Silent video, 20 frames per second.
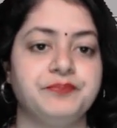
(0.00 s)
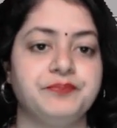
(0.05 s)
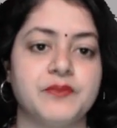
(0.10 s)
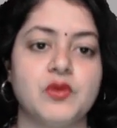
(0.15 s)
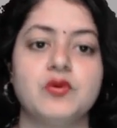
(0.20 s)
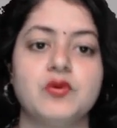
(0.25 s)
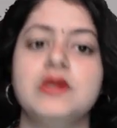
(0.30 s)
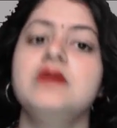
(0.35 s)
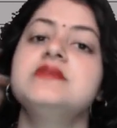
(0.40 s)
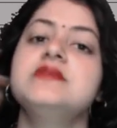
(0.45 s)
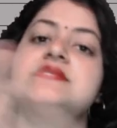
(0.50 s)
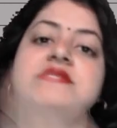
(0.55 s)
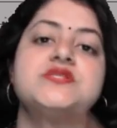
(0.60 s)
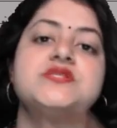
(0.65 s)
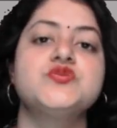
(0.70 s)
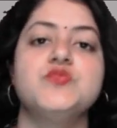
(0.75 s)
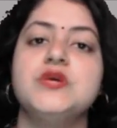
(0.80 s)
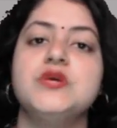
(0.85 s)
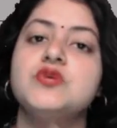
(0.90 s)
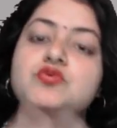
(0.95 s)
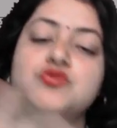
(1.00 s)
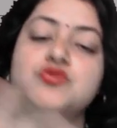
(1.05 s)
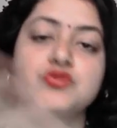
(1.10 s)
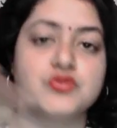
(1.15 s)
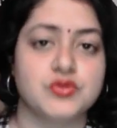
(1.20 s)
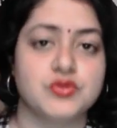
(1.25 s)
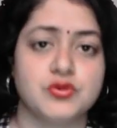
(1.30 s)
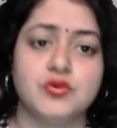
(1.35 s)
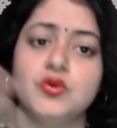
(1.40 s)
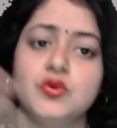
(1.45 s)
Okay, since we used,
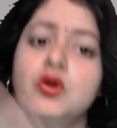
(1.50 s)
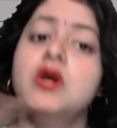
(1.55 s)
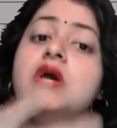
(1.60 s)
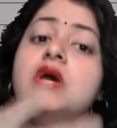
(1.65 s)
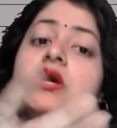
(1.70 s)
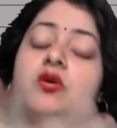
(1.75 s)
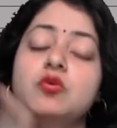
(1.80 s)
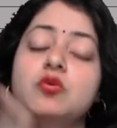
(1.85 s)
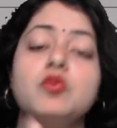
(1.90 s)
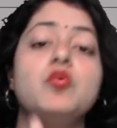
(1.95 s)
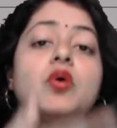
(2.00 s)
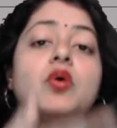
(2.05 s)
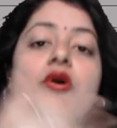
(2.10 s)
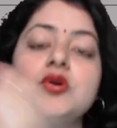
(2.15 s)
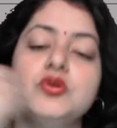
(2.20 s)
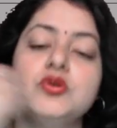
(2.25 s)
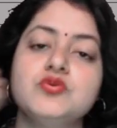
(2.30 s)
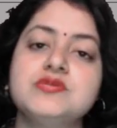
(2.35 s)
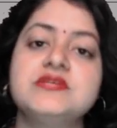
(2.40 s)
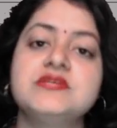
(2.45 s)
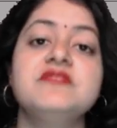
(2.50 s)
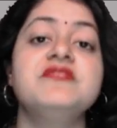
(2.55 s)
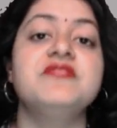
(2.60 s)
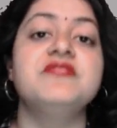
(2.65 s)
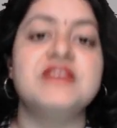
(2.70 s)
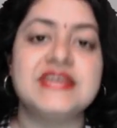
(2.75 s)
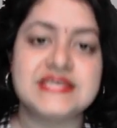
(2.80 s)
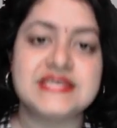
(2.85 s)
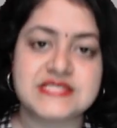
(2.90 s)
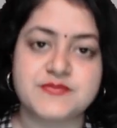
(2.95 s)
you know, you want to use the
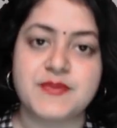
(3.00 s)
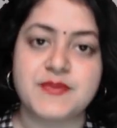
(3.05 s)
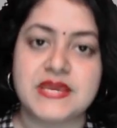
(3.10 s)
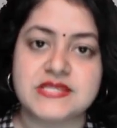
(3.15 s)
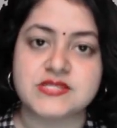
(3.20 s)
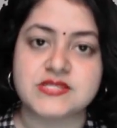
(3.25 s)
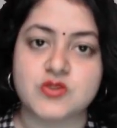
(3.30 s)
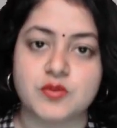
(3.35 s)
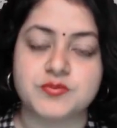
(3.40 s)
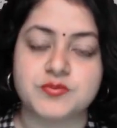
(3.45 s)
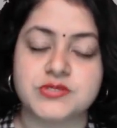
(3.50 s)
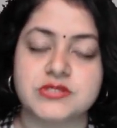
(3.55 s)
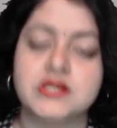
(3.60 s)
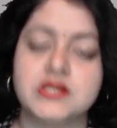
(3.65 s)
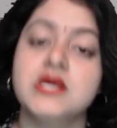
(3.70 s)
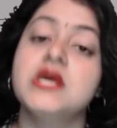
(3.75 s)
freeze panes option.